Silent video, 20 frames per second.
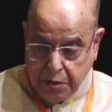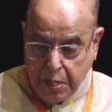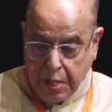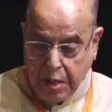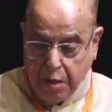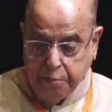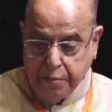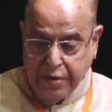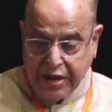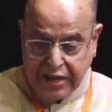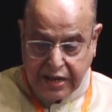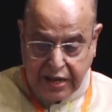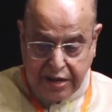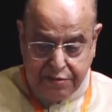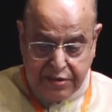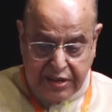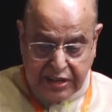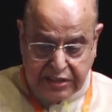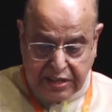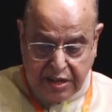by giving
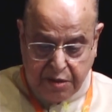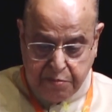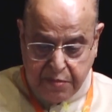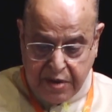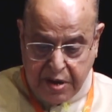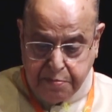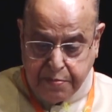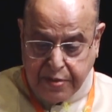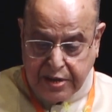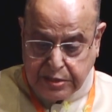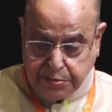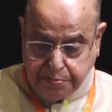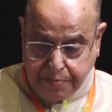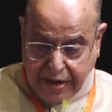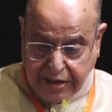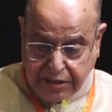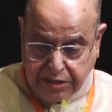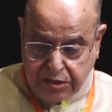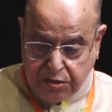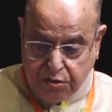them a
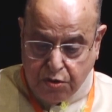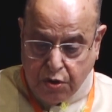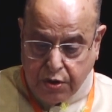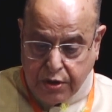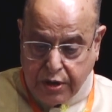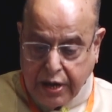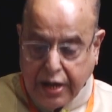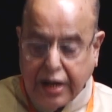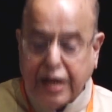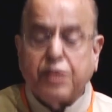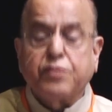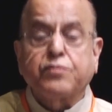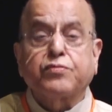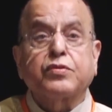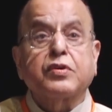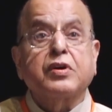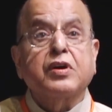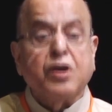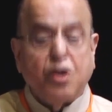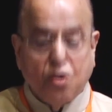perspective on life,
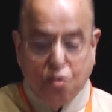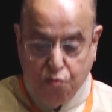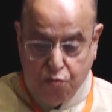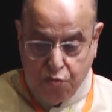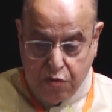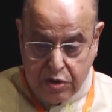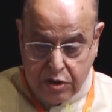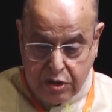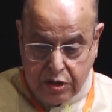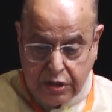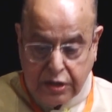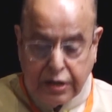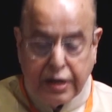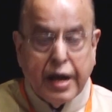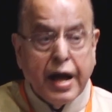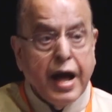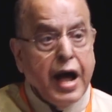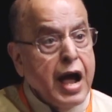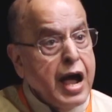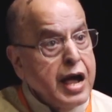work,
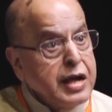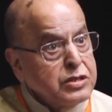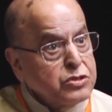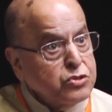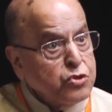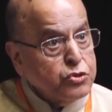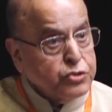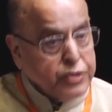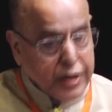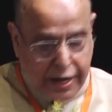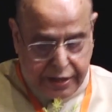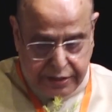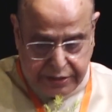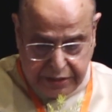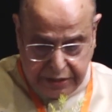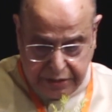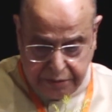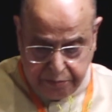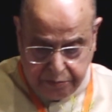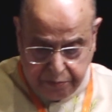and society.
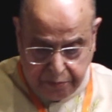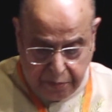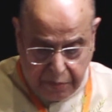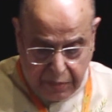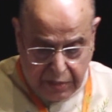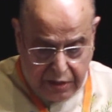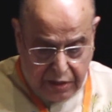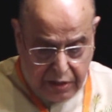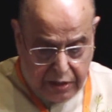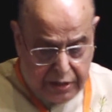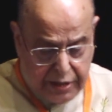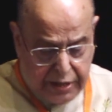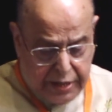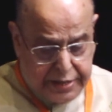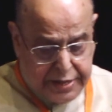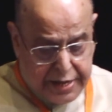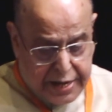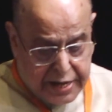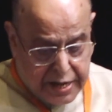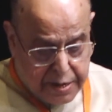It
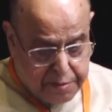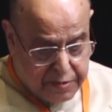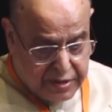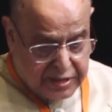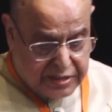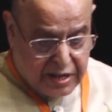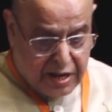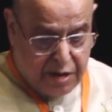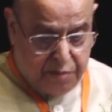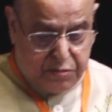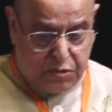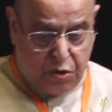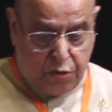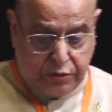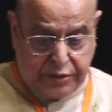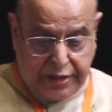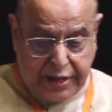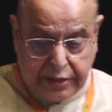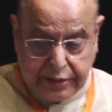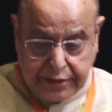enables them to
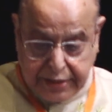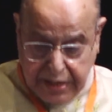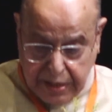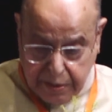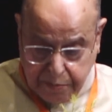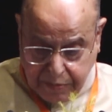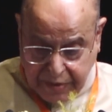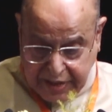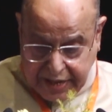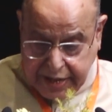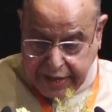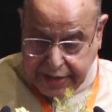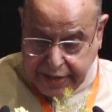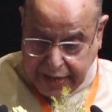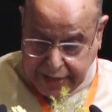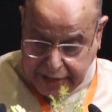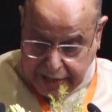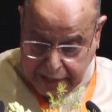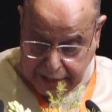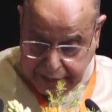think deeply and
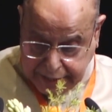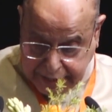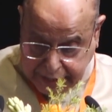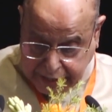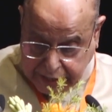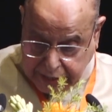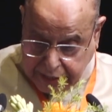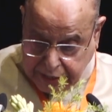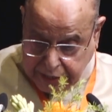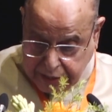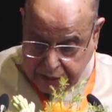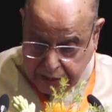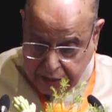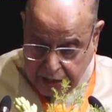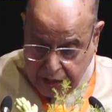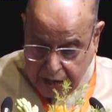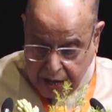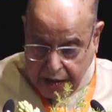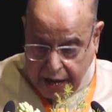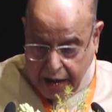analytically
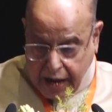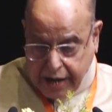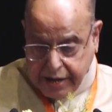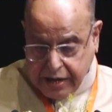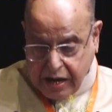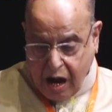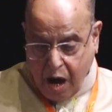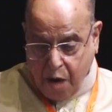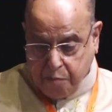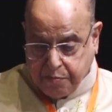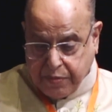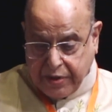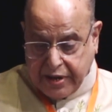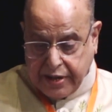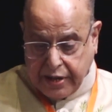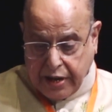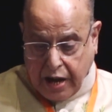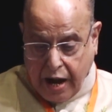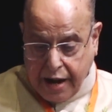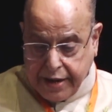and apply
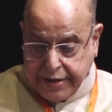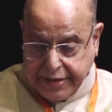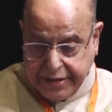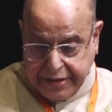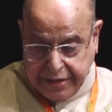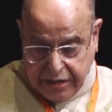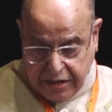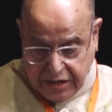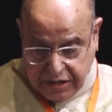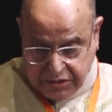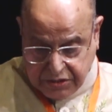ideas,